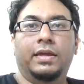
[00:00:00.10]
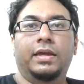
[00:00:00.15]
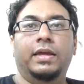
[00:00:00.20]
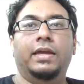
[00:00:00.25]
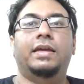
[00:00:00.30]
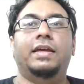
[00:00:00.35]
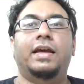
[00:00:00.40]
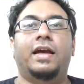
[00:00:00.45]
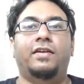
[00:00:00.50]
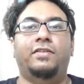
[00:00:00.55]

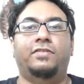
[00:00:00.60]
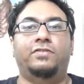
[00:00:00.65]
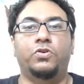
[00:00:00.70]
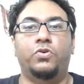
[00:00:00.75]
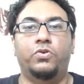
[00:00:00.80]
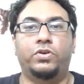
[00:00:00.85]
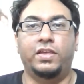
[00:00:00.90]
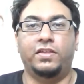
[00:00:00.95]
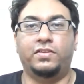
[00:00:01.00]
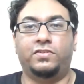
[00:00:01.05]
Hey guys,
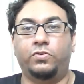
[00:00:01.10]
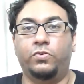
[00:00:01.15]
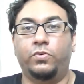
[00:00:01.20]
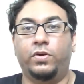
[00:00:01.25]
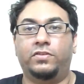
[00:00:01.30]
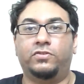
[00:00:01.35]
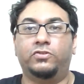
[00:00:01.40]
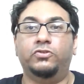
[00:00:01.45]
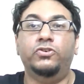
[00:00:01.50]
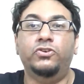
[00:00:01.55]
okay, so
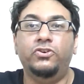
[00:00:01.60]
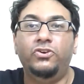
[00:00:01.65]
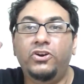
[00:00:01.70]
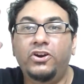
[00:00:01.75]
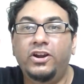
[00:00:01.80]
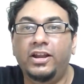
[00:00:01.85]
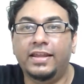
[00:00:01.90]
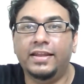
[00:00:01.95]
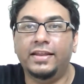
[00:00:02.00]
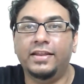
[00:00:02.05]
it's
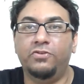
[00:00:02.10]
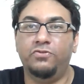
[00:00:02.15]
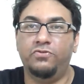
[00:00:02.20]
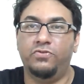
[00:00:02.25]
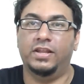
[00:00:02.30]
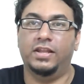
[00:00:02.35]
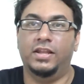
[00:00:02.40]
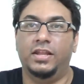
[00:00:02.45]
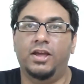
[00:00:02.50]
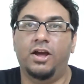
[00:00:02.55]
really,
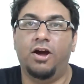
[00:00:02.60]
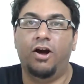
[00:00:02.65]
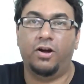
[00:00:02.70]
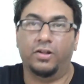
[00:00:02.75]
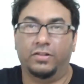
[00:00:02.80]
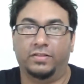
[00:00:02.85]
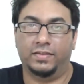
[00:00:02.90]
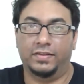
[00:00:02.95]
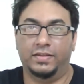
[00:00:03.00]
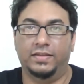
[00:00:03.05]
really
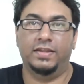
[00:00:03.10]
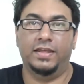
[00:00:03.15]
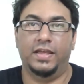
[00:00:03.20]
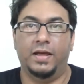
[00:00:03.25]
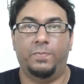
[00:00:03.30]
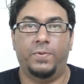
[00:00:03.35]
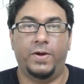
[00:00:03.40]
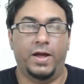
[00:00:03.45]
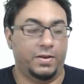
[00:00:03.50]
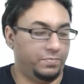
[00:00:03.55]
hot in the
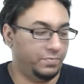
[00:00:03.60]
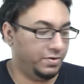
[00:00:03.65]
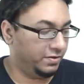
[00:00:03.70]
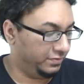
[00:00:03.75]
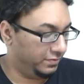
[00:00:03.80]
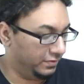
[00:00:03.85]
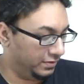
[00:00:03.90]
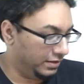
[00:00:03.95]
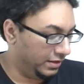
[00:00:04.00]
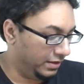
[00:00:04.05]
apartment
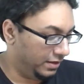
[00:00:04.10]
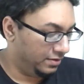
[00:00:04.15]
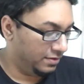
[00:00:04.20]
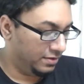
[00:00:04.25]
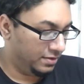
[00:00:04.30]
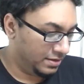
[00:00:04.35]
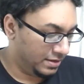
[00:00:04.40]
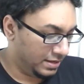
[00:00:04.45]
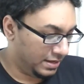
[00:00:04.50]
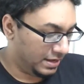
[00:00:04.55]
today.
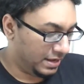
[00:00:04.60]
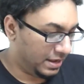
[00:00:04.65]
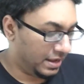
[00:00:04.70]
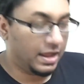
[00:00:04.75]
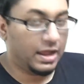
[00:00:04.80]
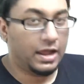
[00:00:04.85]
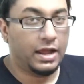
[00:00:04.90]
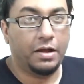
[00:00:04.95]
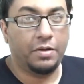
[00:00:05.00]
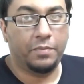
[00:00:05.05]

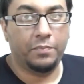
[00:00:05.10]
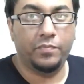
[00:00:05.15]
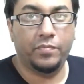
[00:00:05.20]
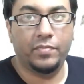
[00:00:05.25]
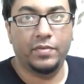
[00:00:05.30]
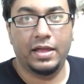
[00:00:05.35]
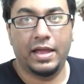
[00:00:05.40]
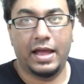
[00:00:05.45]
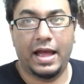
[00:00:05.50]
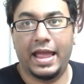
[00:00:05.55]
I
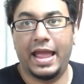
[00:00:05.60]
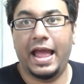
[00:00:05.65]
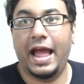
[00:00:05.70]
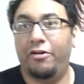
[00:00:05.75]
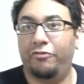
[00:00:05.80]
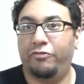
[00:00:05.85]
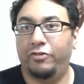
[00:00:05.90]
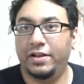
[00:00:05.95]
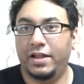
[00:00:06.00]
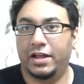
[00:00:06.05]

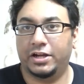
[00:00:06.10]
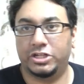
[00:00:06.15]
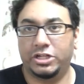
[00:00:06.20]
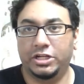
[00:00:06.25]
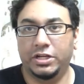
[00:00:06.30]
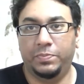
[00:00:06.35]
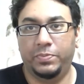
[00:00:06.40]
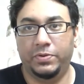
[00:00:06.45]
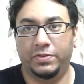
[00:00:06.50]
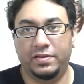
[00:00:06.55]
haven't
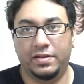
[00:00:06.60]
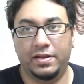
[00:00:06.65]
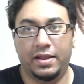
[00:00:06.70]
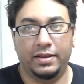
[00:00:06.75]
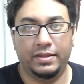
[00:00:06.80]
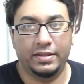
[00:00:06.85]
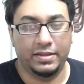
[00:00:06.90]
actually put in an